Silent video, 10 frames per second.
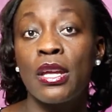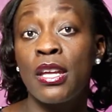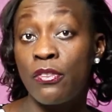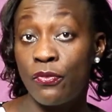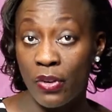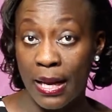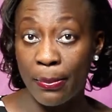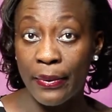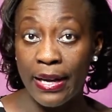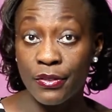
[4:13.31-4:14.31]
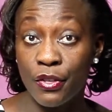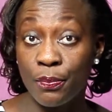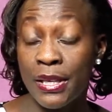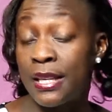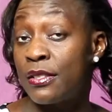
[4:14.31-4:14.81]
in for
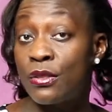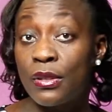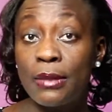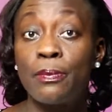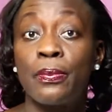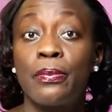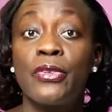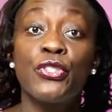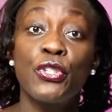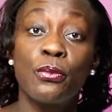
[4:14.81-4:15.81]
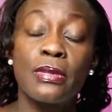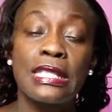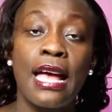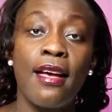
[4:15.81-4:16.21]
laparoscopy is to clip the tubes.